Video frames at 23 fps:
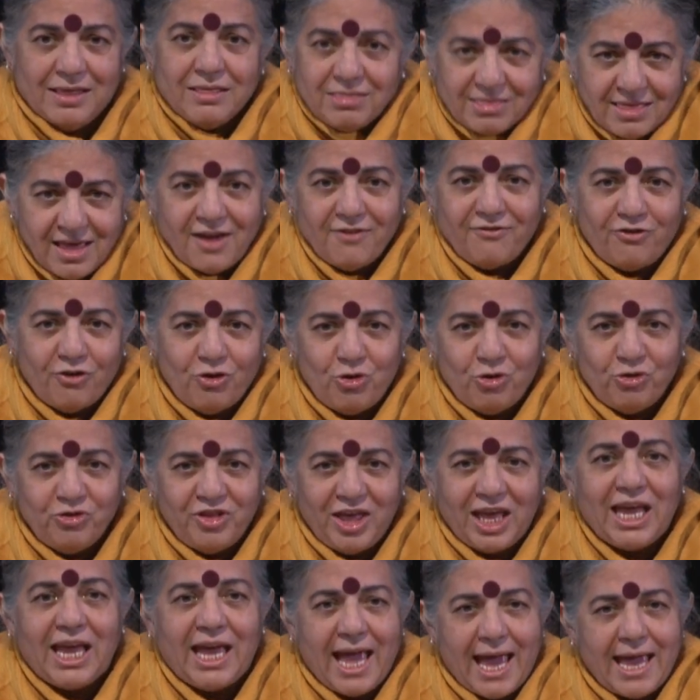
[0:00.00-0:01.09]
Therefore,
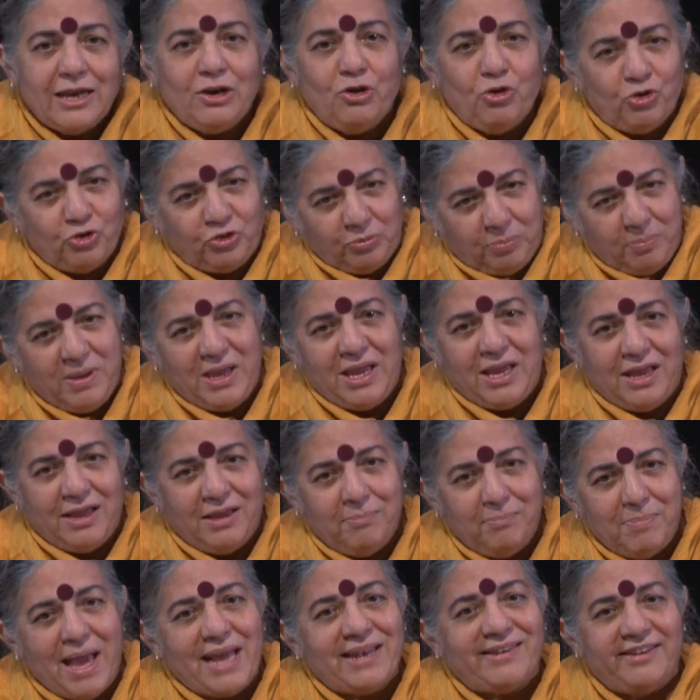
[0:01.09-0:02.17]
they cannot be
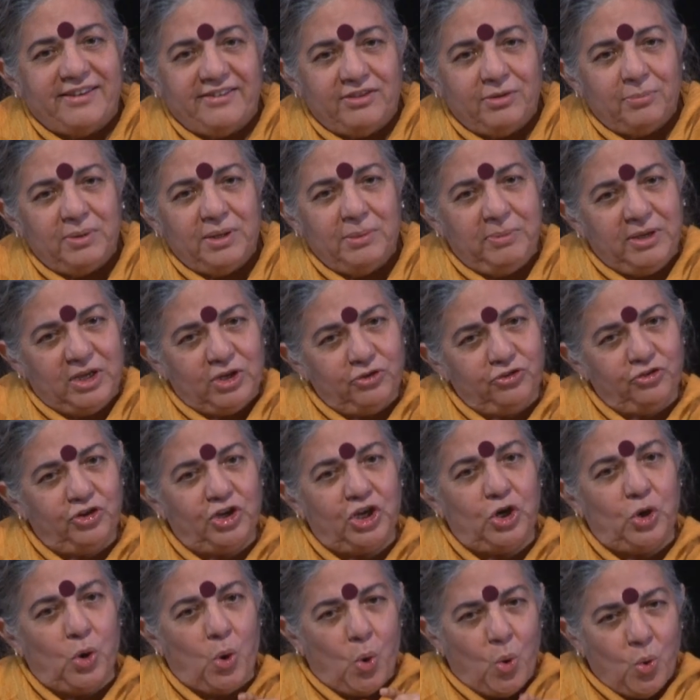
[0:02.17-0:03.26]
patentable because you
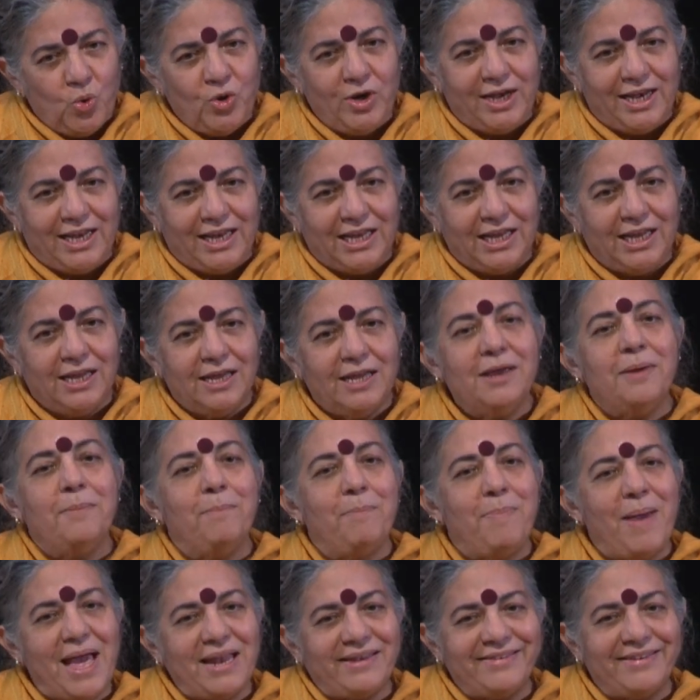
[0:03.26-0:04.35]
can only
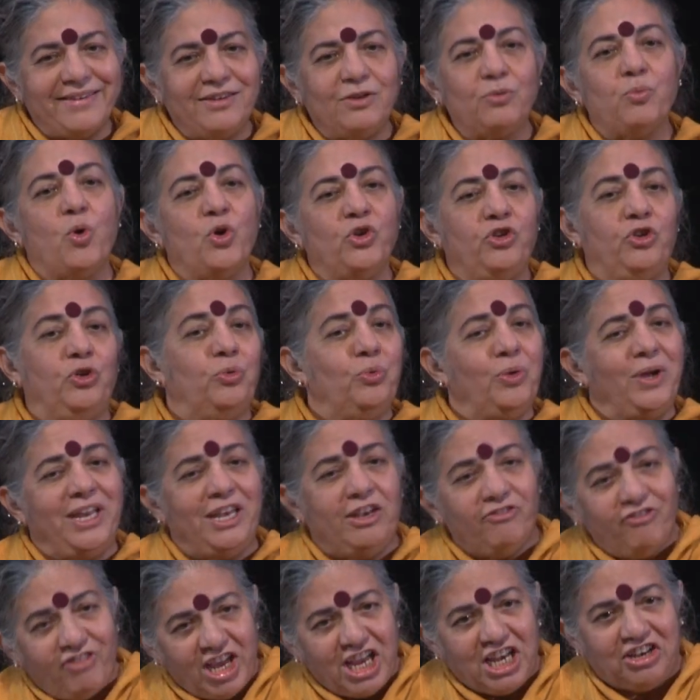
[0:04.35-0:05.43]
patent what you
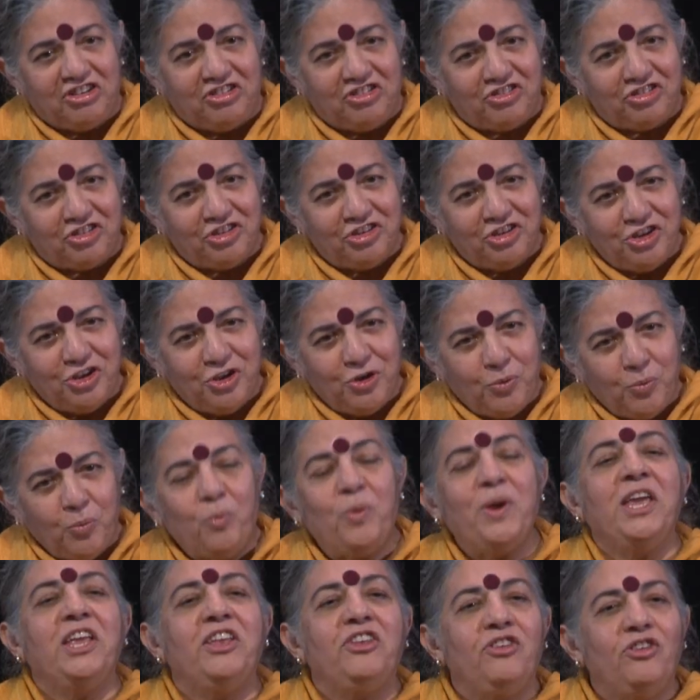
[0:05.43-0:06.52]
invent.
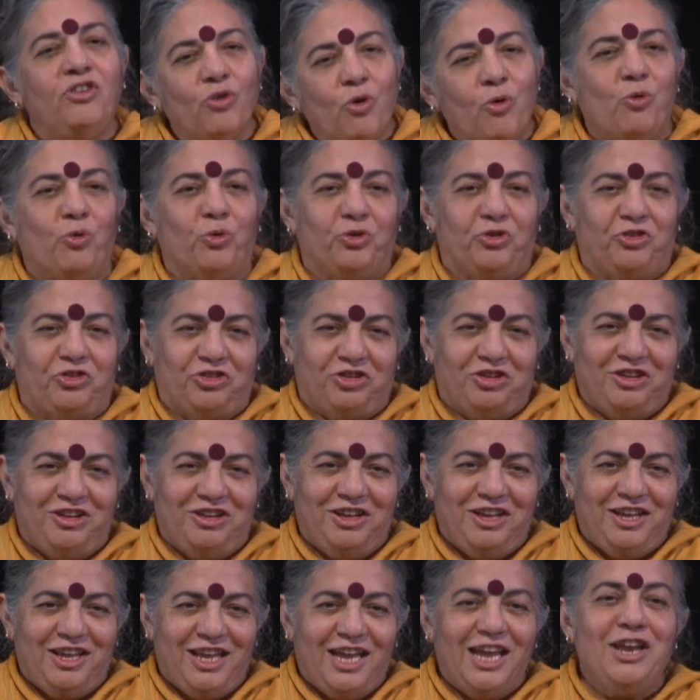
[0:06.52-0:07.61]
We don't
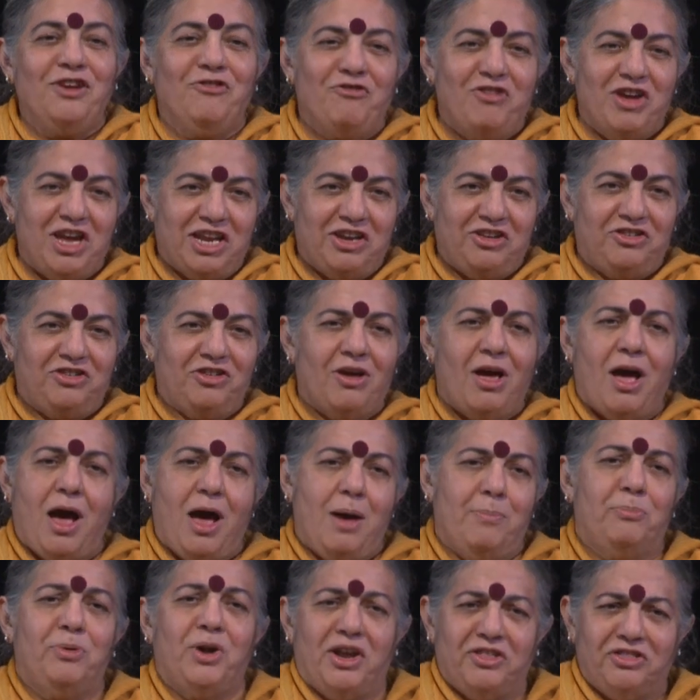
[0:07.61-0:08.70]
invent
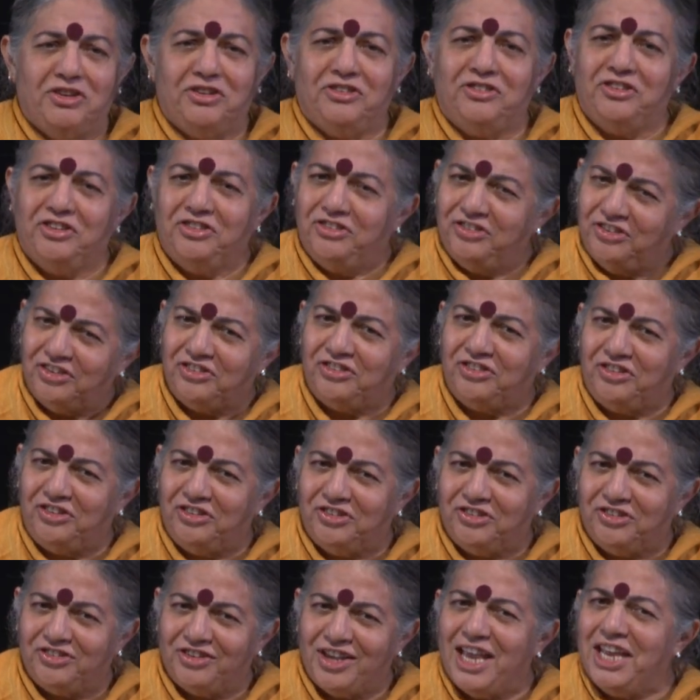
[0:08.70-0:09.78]
our brothers and
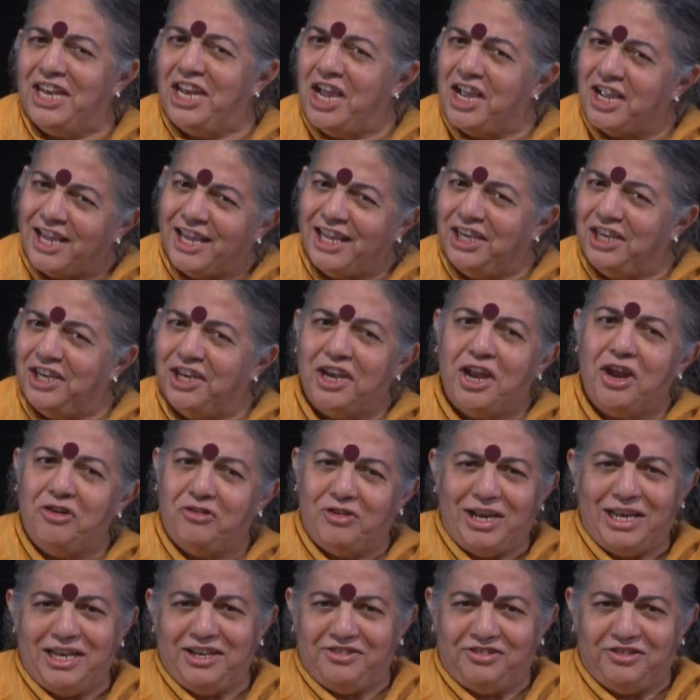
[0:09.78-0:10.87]
sisters and our kin and our
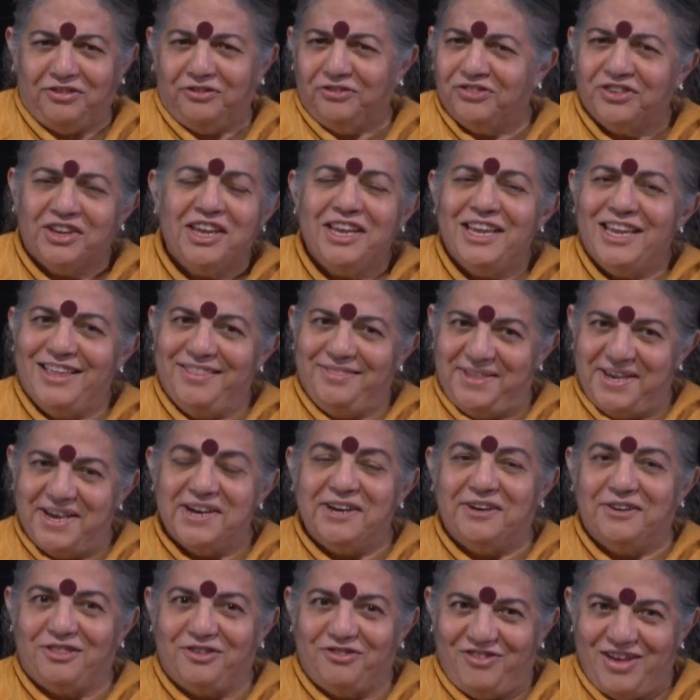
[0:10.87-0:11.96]
relatives in the
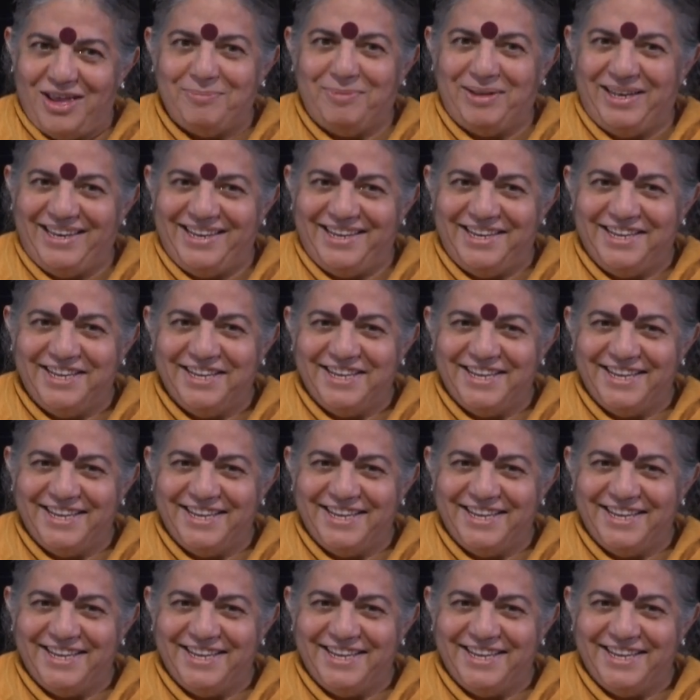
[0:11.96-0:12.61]
Earth family.